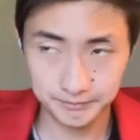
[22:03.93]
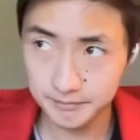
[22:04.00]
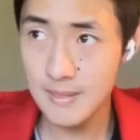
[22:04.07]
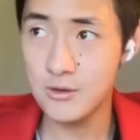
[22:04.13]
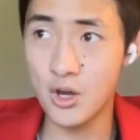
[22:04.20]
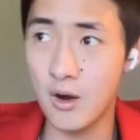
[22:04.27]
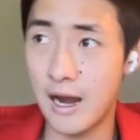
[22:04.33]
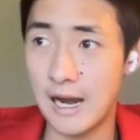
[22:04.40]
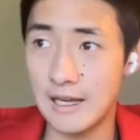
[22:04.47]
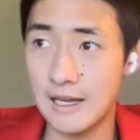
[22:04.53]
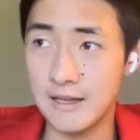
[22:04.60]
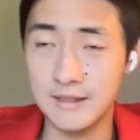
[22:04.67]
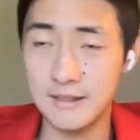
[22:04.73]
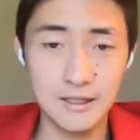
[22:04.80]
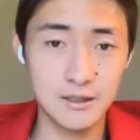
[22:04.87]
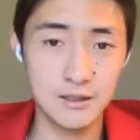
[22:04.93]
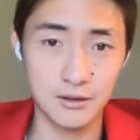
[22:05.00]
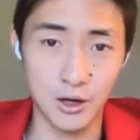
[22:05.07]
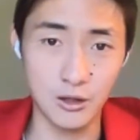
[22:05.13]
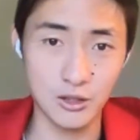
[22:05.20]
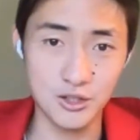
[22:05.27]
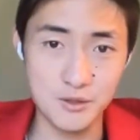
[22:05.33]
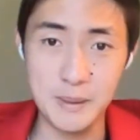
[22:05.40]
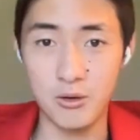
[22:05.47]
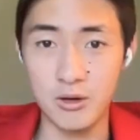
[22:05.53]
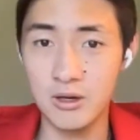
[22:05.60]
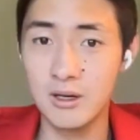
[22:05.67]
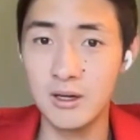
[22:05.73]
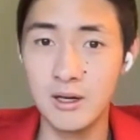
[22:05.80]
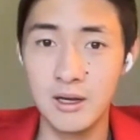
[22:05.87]
So I think knowledge is
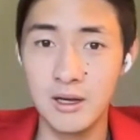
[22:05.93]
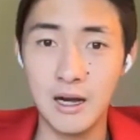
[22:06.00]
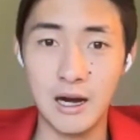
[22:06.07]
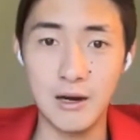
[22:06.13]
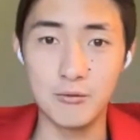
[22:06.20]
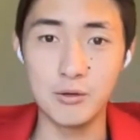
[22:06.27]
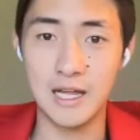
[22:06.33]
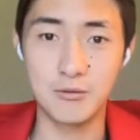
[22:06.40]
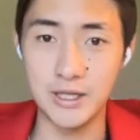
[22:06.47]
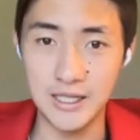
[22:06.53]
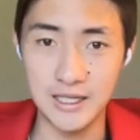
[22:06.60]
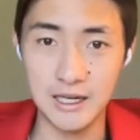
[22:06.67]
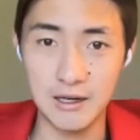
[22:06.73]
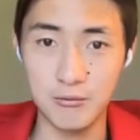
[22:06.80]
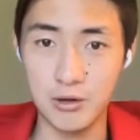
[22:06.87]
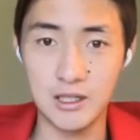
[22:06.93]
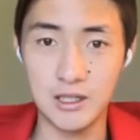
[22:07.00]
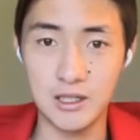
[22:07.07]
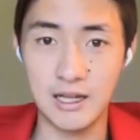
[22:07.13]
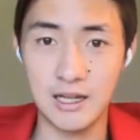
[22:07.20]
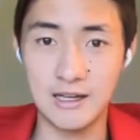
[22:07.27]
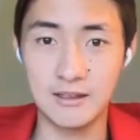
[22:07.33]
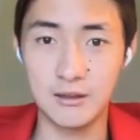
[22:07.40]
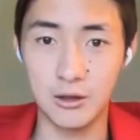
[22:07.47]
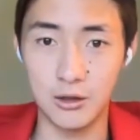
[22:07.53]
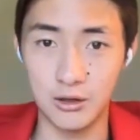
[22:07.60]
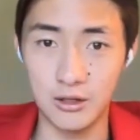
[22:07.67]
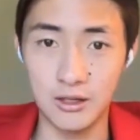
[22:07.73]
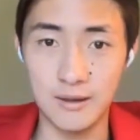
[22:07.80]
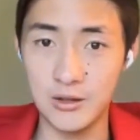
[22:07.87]
power. I really like reading. I really like
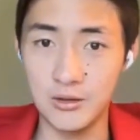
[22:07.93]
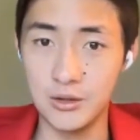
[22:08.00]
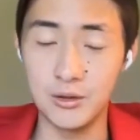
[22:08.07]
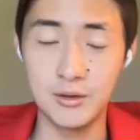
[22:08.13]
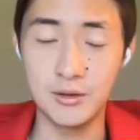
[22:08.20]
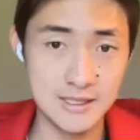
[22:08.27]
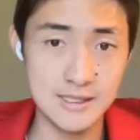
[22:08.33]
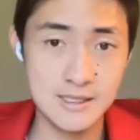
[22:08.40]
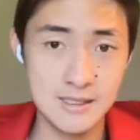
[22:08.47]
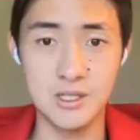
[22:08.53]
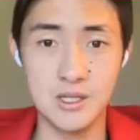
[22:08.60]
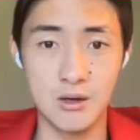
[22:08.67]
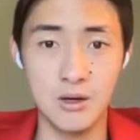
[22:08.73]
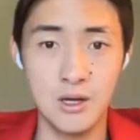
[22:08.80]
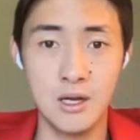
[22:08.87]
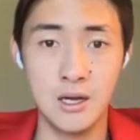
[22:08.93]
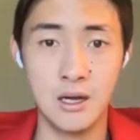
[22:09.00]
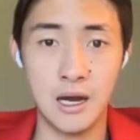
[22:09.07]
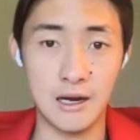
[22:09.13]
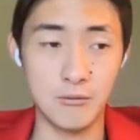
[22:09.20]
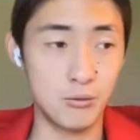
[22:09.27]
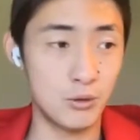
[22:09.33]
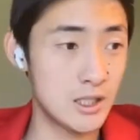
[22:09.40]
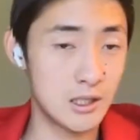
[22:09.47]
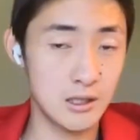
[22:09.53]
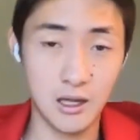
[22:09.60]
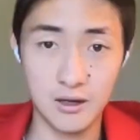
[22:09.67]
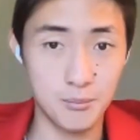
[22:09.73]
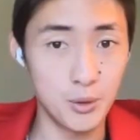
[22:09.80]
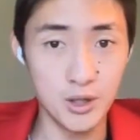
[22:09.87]
learning about new things. So I read a lot
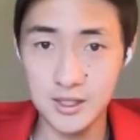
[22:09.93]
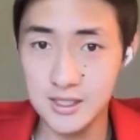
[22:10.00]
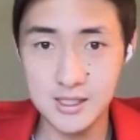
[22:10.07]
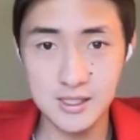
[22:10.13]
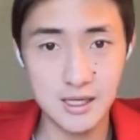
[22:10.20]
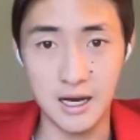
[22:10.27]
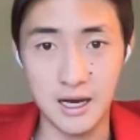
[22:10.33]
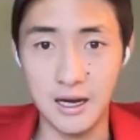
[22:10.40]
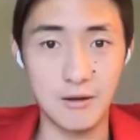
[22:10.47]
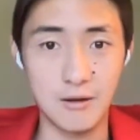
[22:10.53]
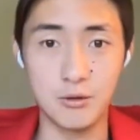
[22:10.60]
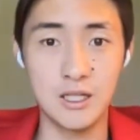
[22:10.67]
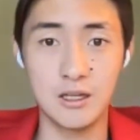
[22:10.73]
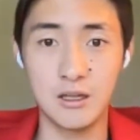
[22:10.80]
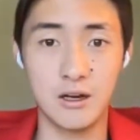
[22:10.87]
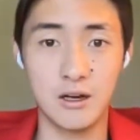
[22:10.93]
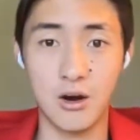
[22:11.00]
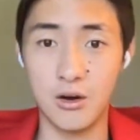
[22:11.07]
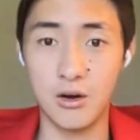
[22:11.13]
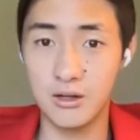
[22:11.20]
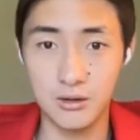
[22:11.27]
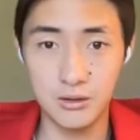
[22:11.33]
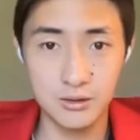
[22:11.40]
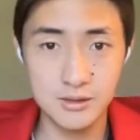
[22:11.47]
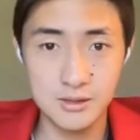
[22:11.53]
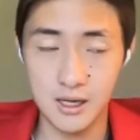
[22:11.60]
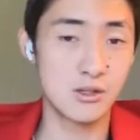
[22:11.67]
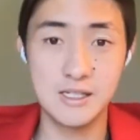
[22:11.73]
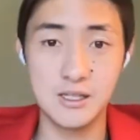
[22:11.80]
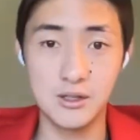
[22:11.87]
of books. I read a lot of articles.
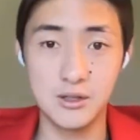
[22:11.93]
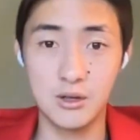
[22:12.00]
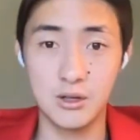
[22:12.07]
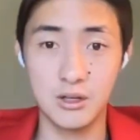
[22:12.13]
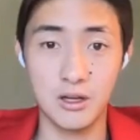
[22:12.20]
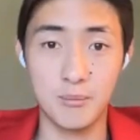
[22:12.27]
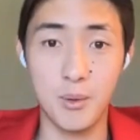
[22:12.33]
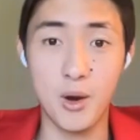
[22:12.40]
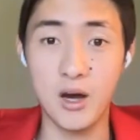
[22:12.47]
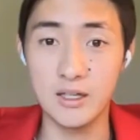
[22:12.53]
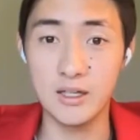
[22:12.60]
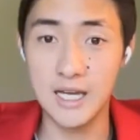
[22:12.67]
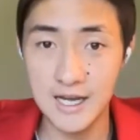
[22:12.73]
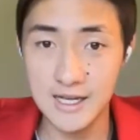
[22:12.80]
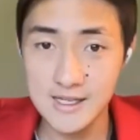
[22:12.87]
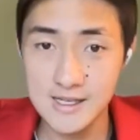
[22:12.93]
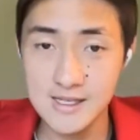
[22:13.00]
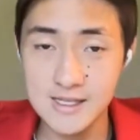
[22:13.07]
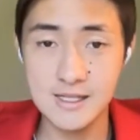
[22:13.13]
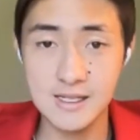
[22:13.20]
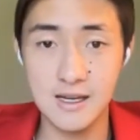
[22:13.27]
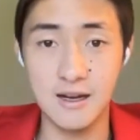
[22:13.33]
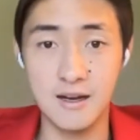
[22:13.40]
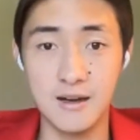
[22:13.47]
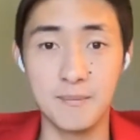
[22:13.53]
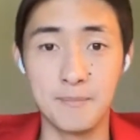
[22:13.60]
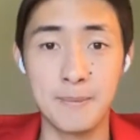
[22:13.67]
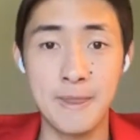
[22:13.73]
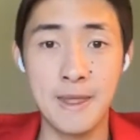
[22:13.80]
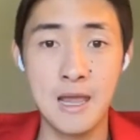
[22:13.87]
I also listen to a lot of podcasts.